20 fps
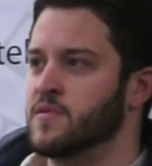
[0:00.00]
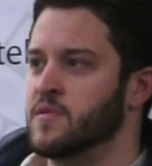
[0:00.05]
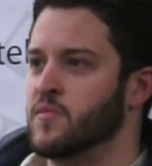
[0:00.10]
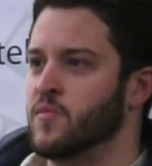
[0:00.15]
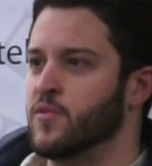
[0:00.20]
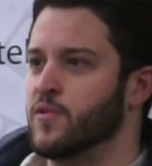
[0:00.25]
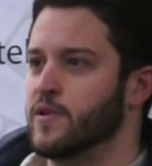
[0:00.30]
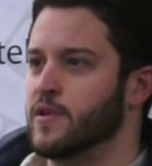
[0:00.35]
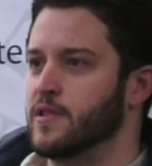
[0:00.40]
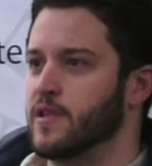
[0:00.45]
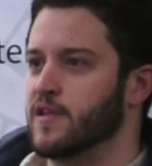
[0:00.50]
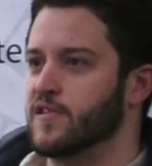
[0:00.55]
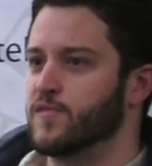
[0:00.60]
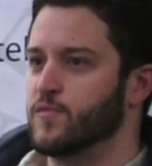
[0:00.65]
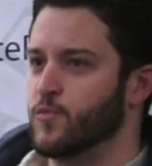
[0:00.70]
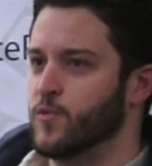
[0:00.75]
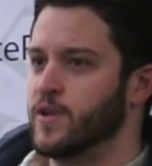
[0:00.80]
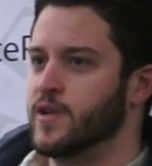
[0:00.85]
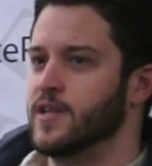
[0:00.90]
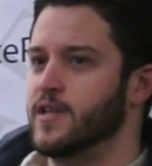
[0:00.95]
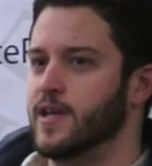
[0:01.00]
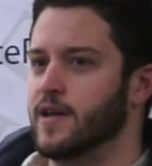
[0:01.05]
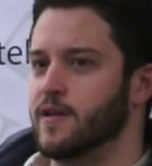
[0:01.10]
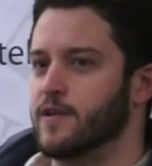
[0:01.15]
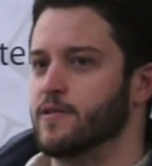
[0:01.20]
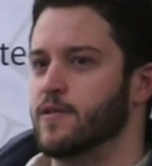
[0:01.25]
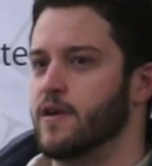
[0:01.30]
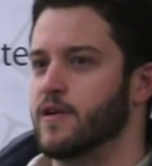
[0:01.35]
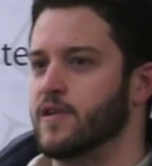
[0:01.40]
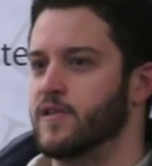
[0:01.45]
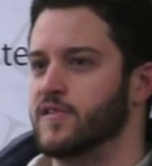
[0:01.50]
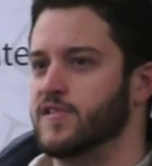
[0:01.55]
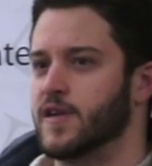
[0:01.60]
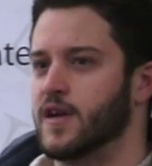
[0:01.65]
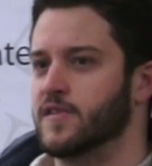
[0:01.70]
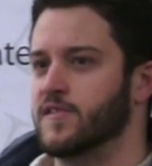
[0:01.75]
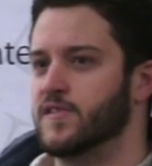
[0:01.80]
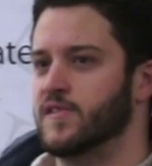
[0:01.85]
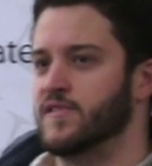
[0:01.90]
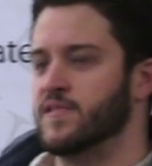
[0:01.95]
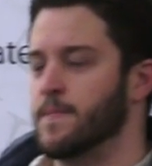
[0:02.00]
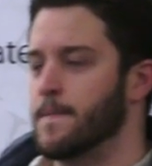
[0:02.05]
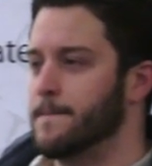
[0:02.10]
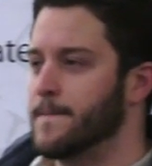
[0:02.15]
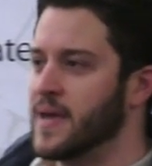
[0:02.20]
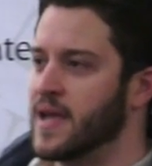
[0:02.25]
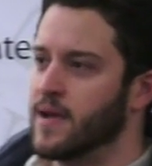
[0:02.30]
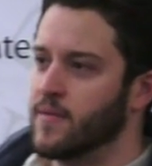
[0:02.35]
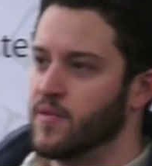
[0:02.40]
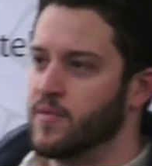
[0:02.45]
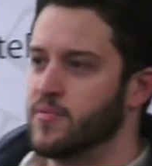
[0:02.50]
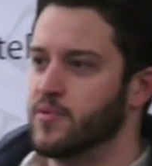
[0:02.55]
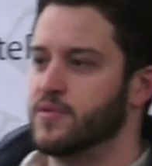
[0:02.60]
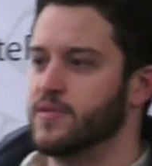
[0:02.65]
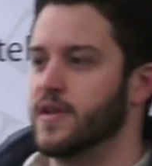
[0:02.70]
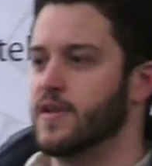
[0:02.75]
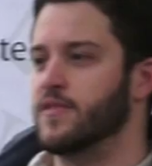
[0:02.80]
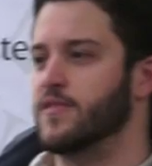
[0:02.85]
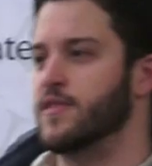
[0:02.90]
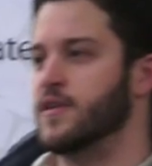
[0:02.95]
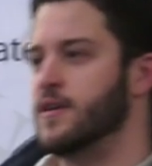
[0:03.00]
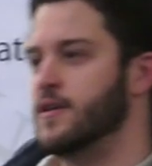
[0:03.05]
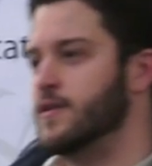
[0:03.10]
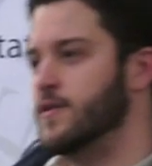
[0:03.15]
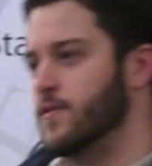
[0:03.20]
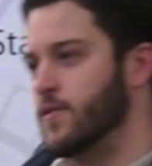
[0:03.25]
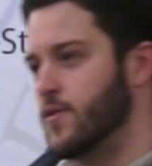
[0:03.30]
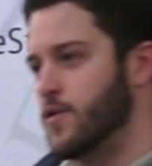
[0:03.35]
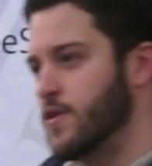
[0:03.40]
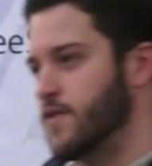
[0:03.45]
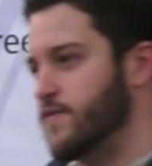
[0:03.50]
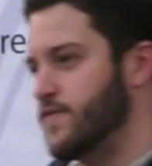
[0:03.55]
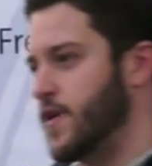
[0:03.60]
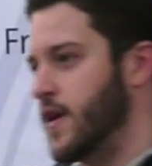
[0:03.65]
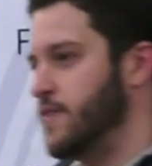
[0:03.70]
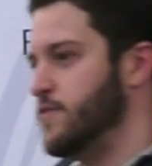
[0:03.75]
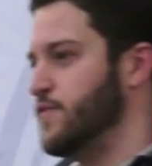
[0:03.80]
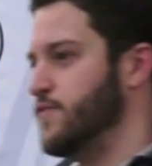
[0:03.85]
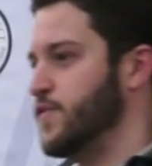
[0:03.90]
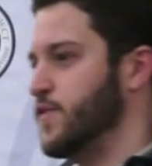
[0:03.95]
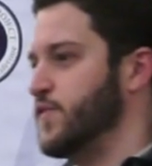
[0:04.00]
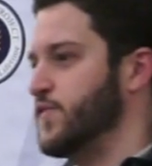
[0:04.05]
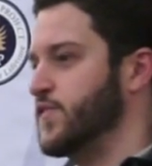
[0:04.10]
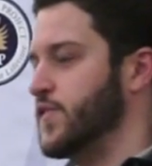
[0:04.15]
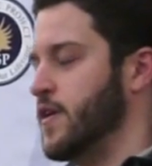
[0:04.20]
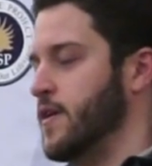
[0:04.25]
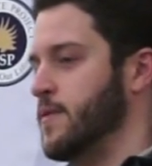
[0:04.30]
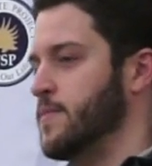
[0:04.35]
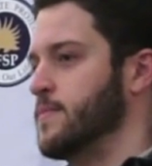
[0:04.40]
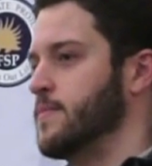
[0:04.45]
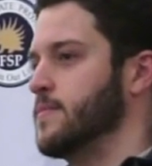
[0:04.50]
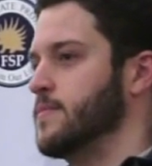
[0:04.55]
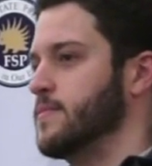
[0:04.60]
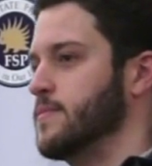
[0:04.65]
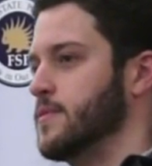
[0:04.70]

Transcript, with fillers: in the morning, like windy out at Lockhart, Texas, and man, we pulled that thing, fired the first time.